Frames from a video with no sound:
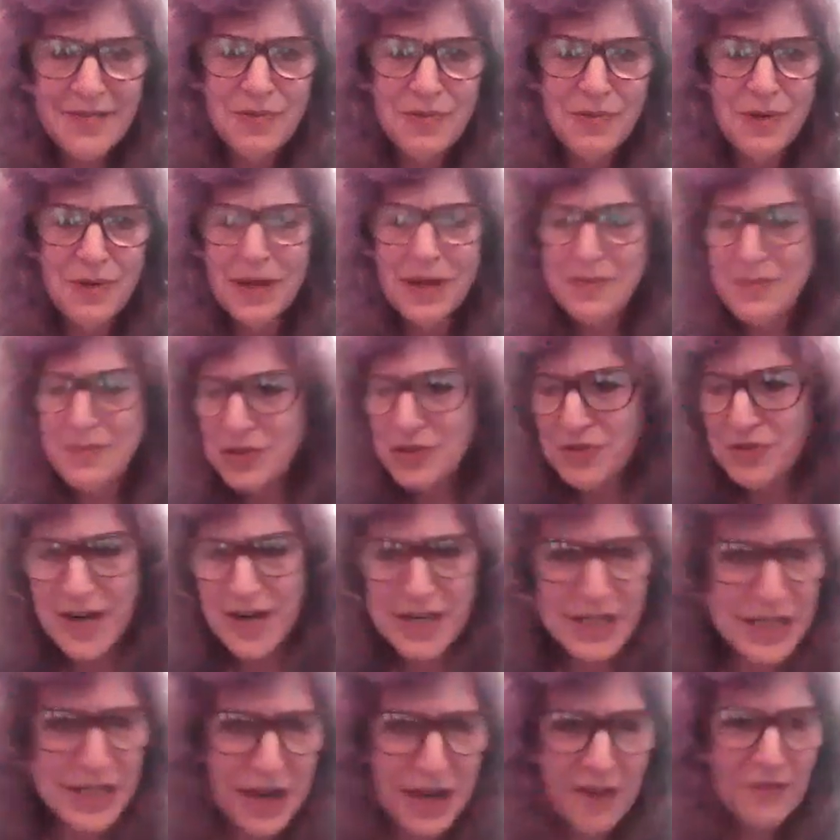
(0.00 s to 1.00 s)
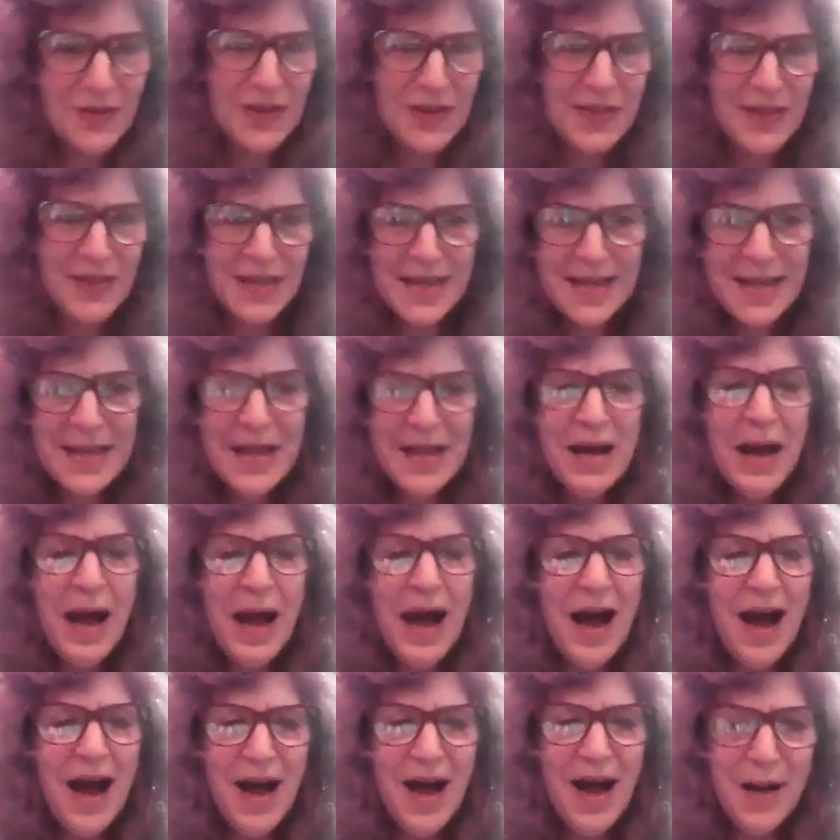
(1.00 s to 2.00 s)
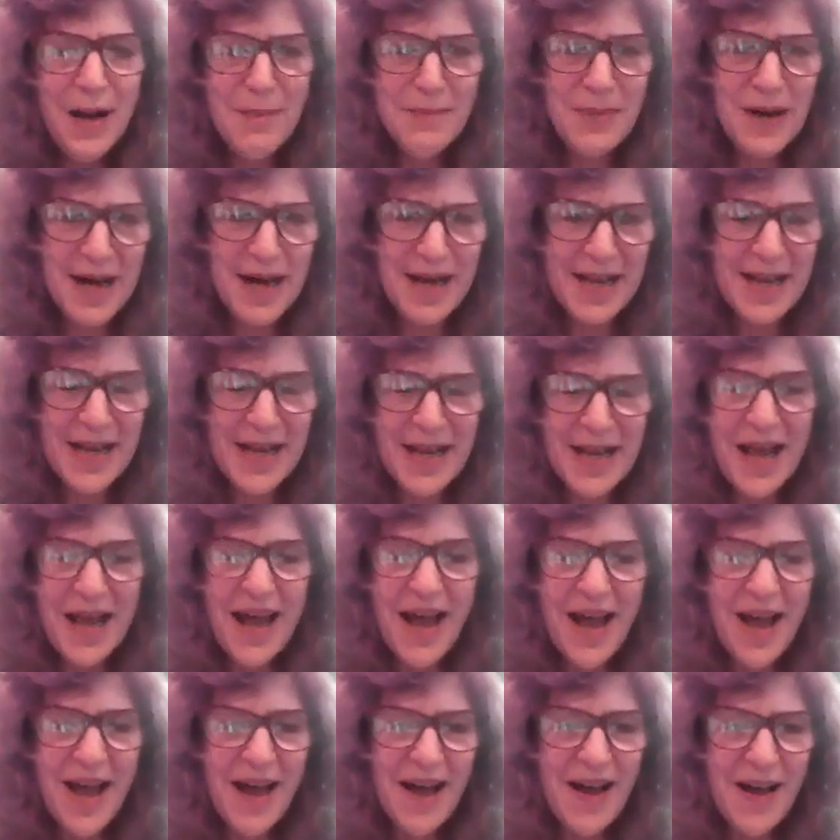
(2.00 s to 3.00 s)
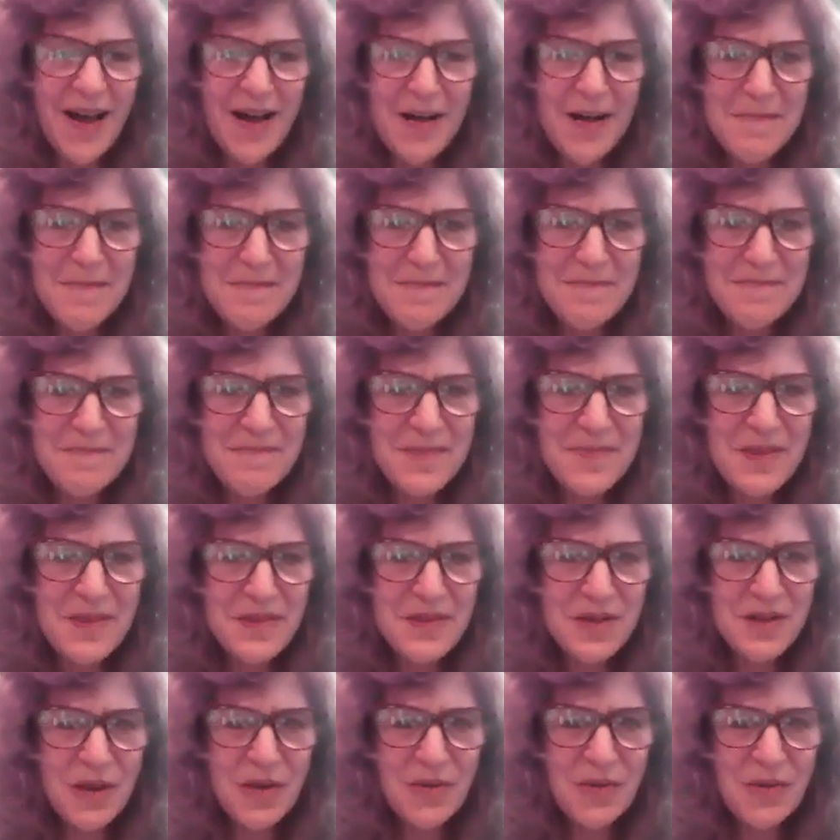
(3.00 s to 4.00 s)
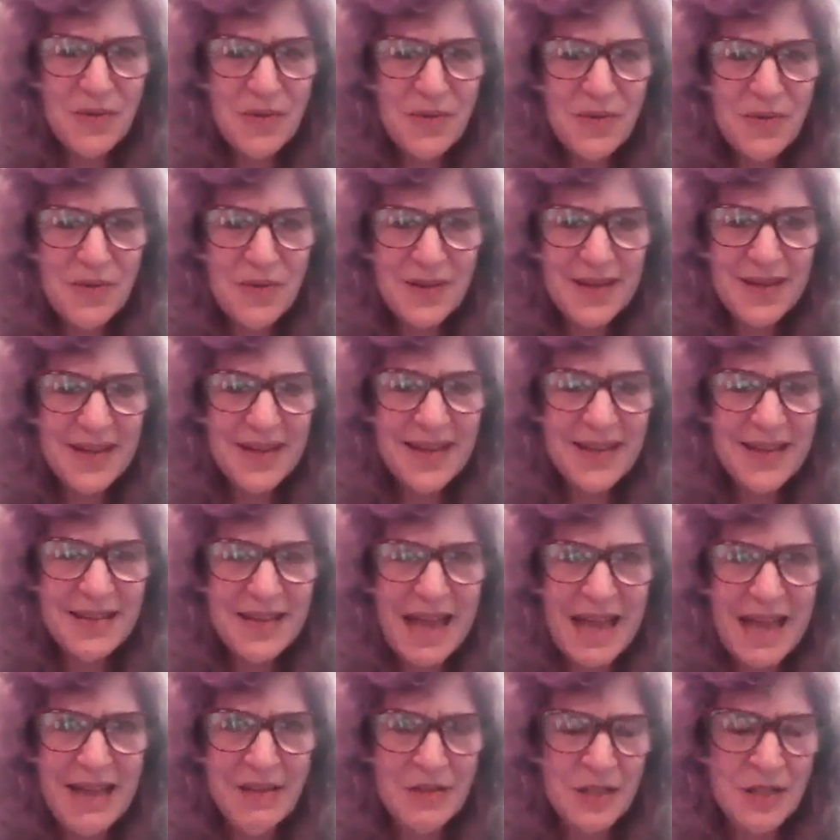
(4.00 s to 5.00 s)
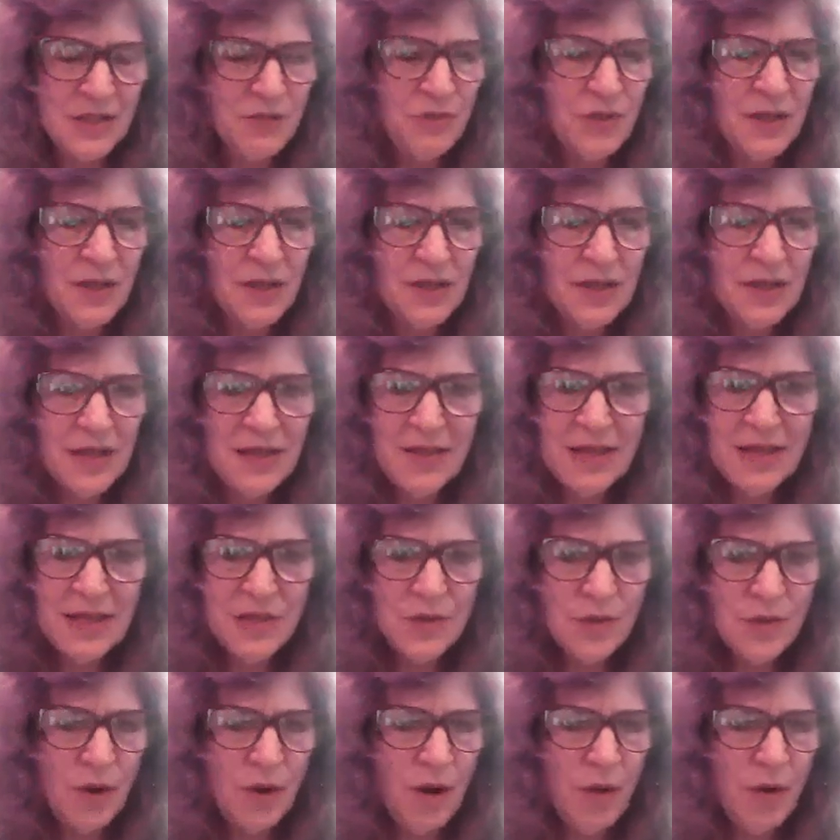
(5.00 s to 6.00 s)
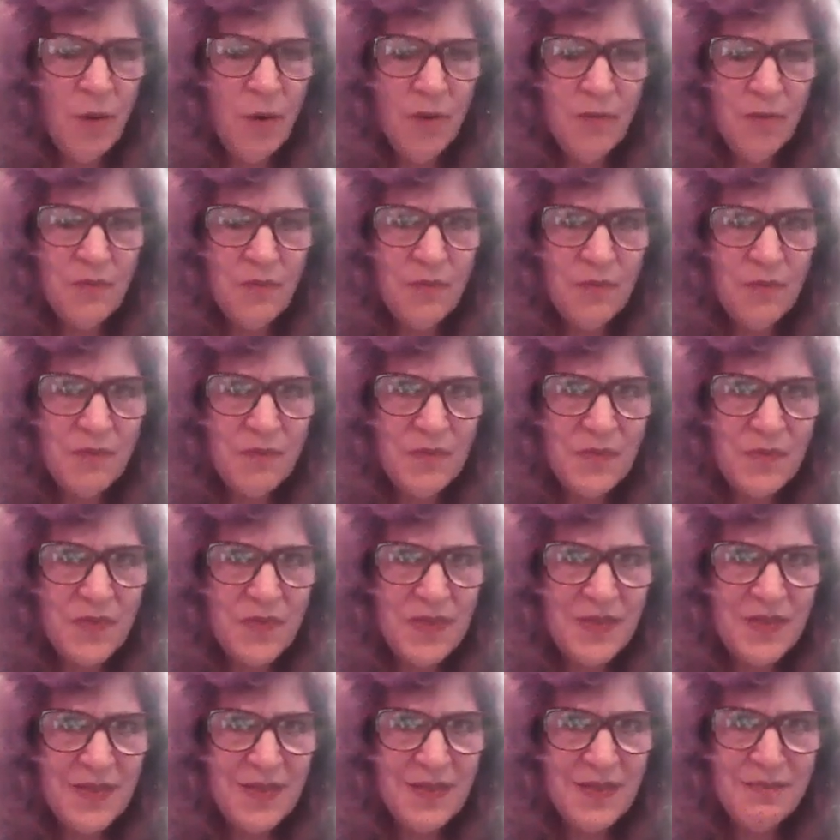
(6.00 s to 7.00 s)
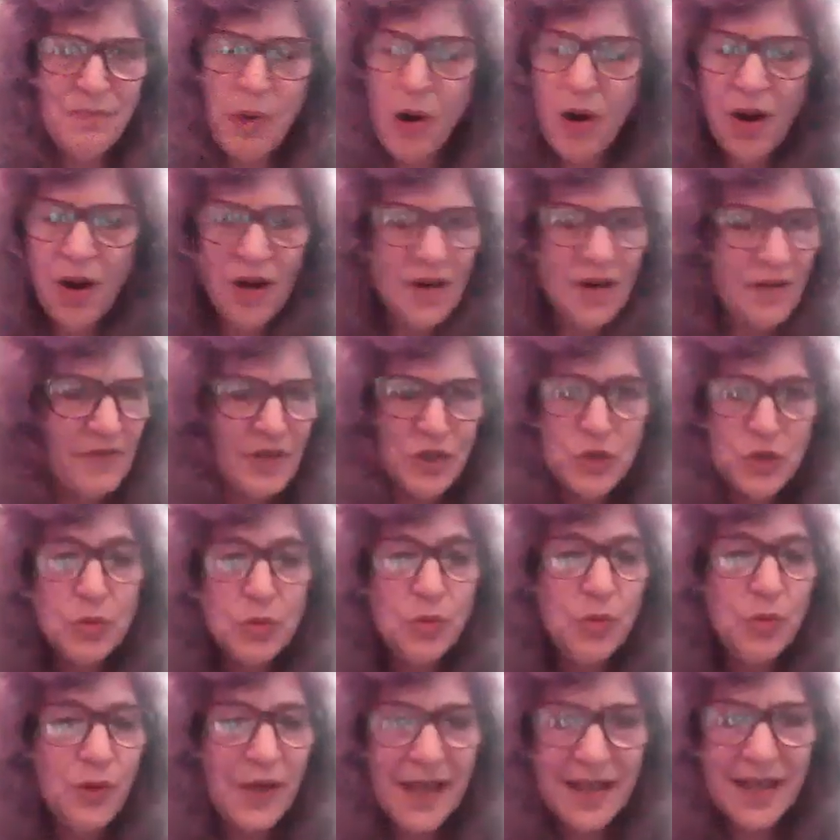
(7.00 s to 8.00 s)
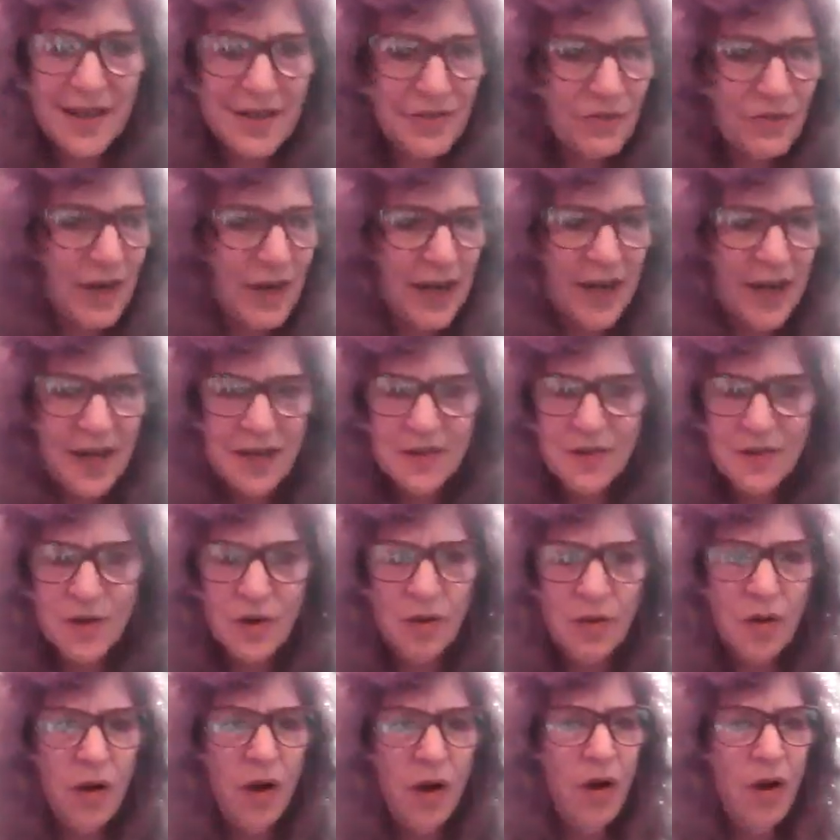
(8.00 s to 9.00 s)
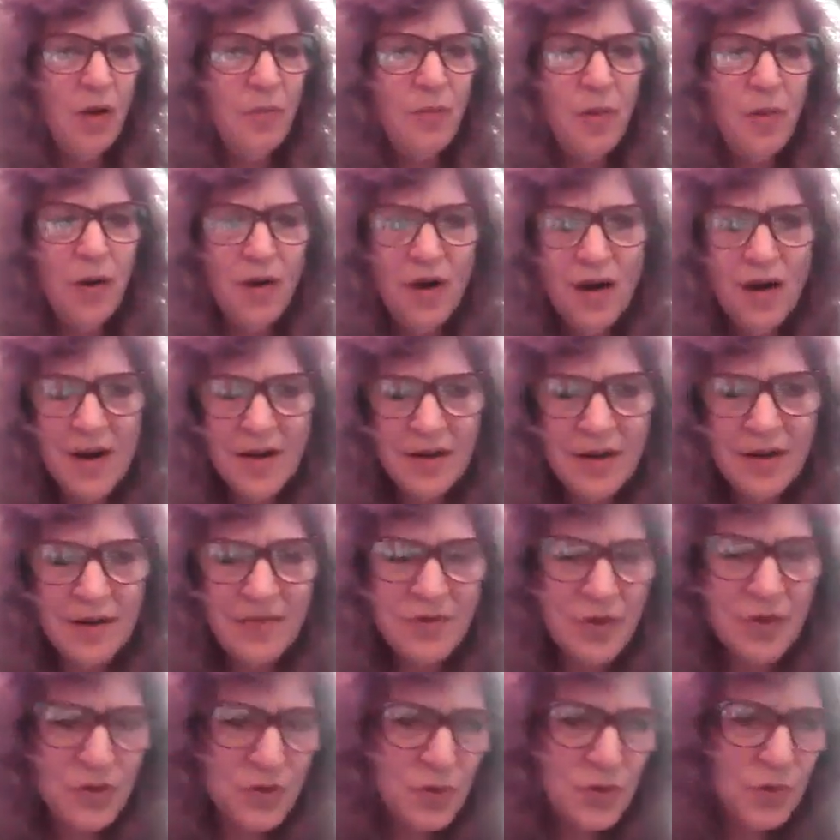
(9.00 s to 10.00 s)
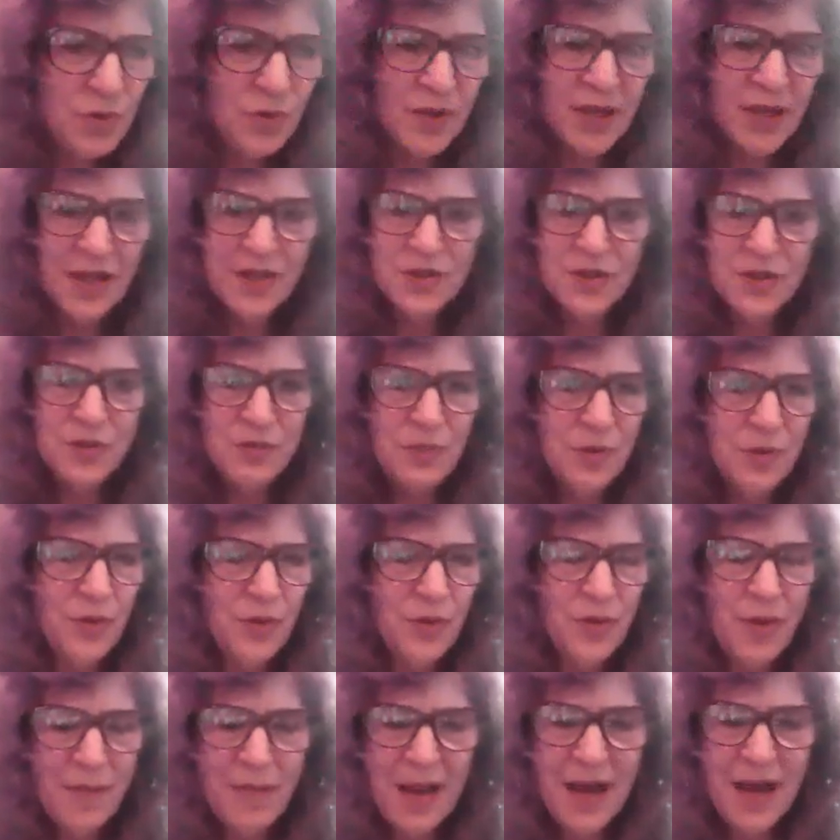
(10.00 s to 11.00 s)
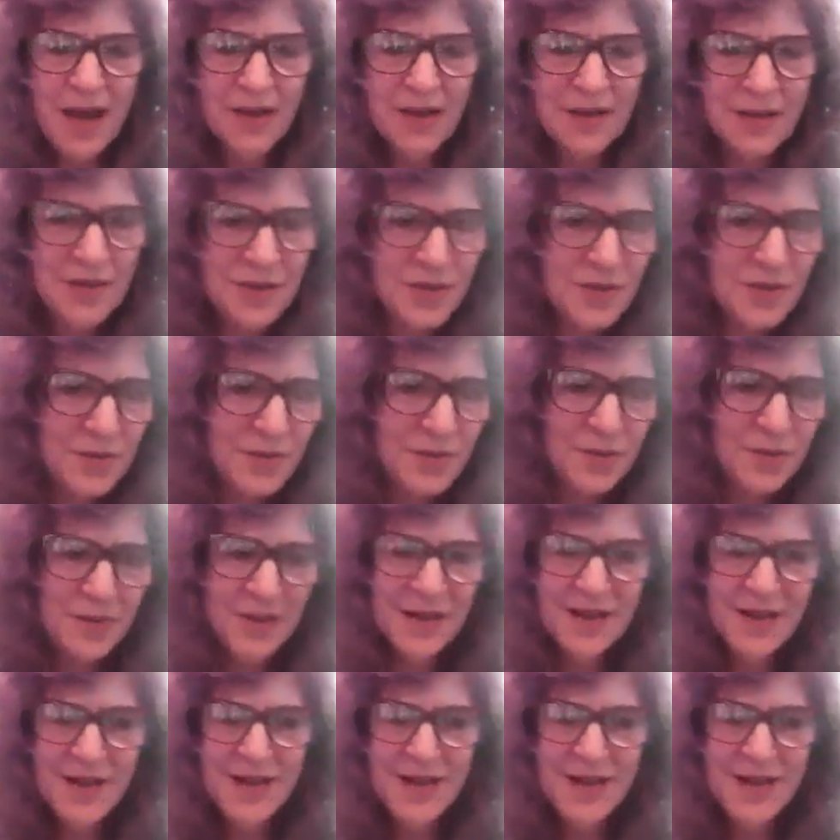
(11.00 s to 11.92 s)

everyone can be trained in everything, but you know, it's really, these are all part of a toolkit, right? They're all part of your toolkit, and you pull them out and do